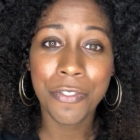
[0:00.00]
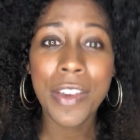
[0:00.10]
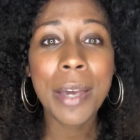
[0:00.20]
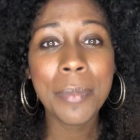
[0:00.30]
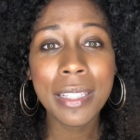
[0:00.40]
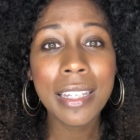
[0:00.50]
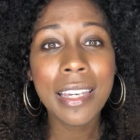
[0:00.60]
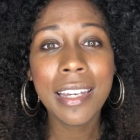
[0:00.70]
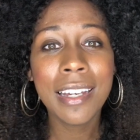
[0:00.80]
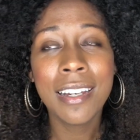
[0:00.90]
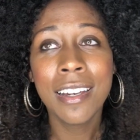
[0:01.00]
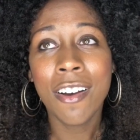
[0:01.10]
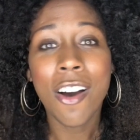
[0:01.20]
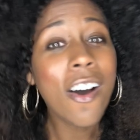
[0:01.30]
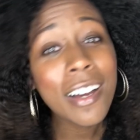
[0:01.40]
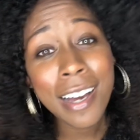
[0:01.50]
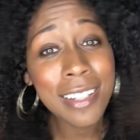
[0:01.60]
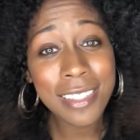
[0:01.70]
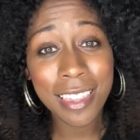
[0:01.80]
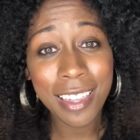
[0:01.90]
family, all
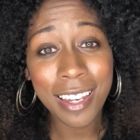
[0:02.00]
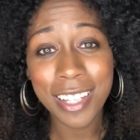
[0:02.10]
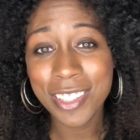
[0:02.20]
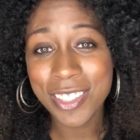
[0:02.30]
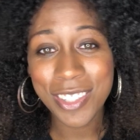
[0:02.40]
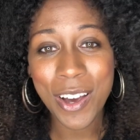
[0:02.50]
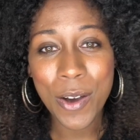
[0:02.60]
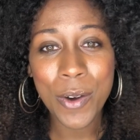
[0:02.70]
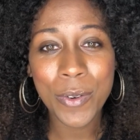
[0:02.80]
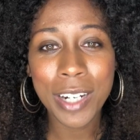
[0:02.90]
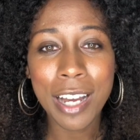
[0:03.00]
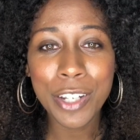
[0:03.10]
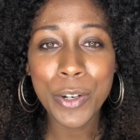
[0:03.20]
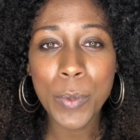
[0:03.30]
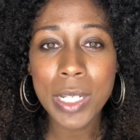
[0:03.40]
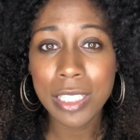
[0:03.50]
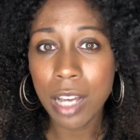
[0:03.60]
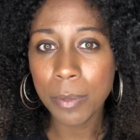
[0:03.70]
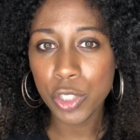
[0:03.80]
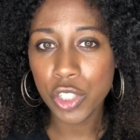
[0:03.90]
kinds of things. So we're kind of your one-stop